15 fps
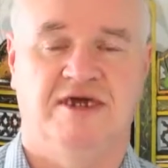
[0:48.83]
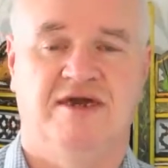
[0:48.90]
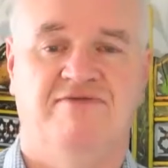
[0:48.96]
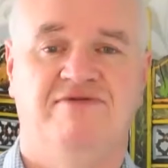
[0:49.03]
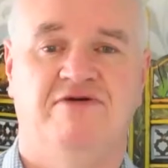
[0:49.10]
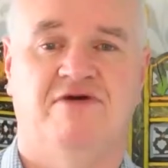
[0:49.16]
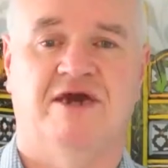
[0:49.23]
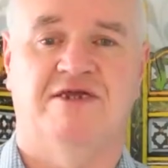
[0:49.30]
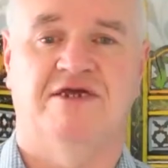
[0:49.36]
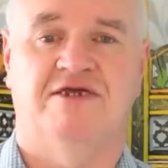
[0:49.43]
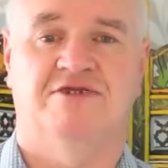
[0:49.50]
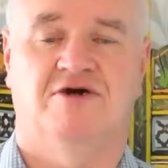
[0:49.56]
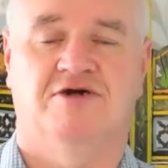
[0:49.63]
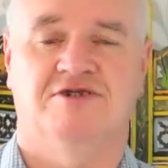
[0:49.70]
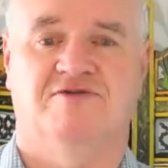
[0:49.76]
If you're getting
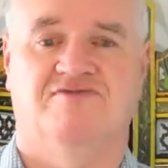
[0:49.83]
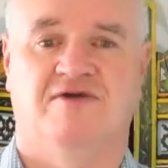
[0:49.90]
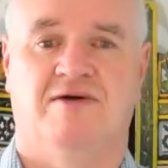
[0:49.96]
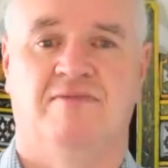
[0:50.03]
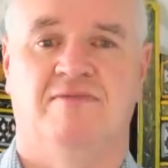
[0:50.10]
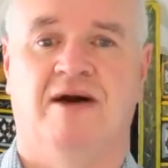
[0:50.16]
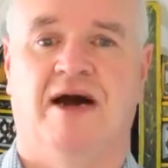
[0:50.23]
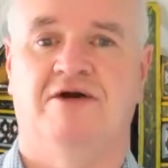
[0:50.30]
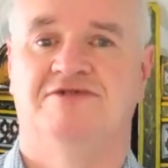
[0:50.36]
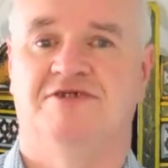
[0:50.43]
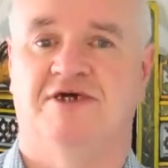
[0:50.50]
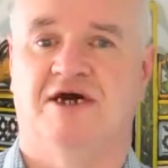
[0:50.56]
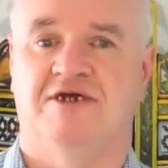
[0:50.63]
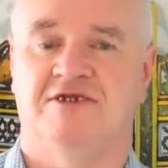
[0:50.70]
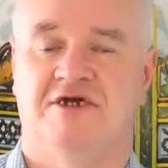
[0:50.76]
in touch from
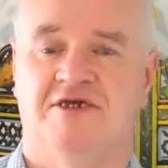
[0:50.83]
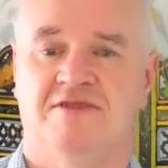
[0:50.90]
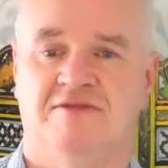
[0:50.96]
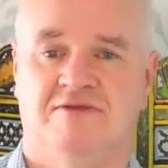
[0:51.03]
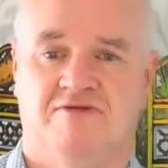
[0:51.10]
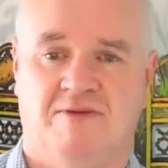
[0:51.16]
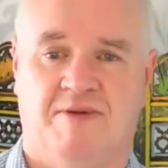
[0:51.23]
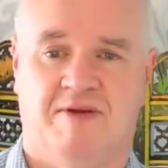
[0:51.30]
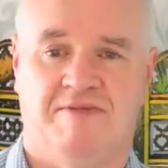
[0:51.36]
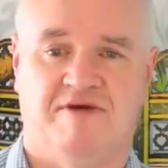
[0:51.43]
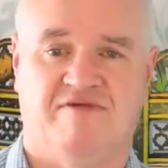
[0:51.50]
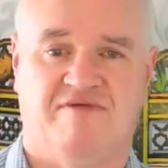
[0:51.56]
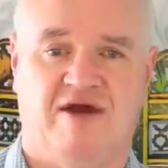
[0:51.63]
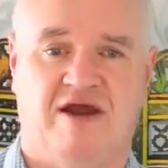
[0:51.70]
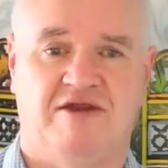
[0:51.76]
outside the
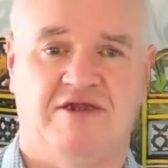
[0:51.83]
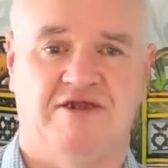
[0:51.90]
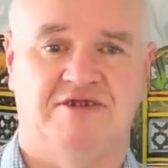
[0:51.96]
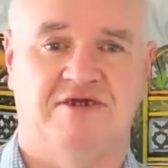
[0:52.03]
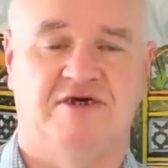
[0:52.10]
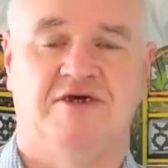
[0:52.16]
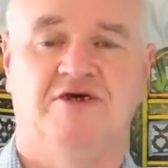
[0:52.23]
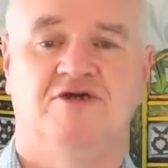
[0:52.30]
Republic of Ireland,